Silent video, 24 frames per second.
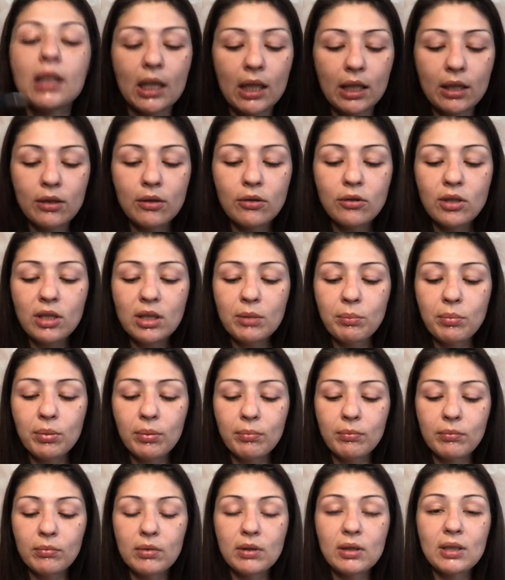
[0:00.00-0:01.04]
And you just
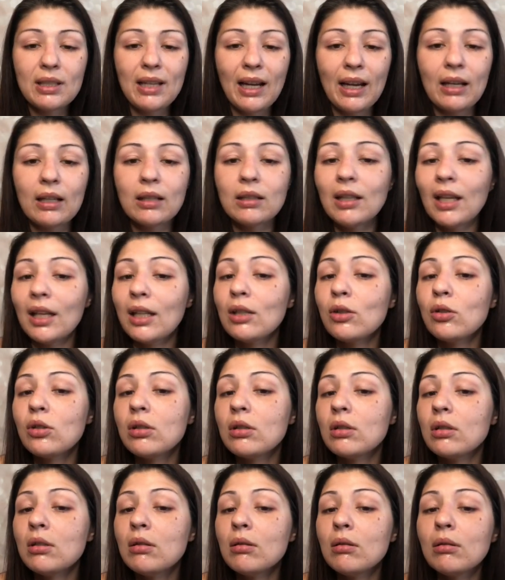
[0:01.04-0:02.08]
like
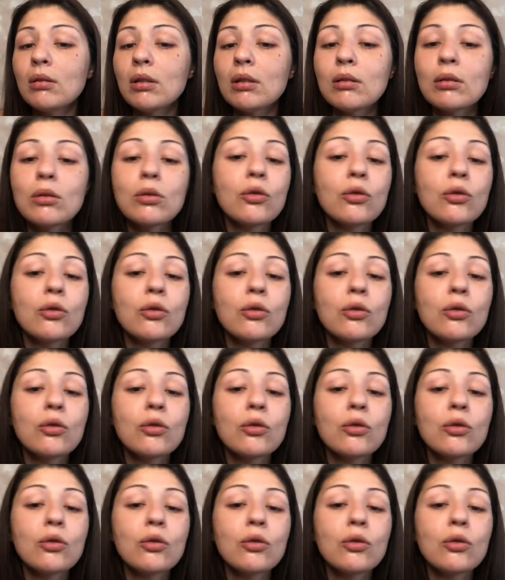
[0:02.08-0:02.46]
do little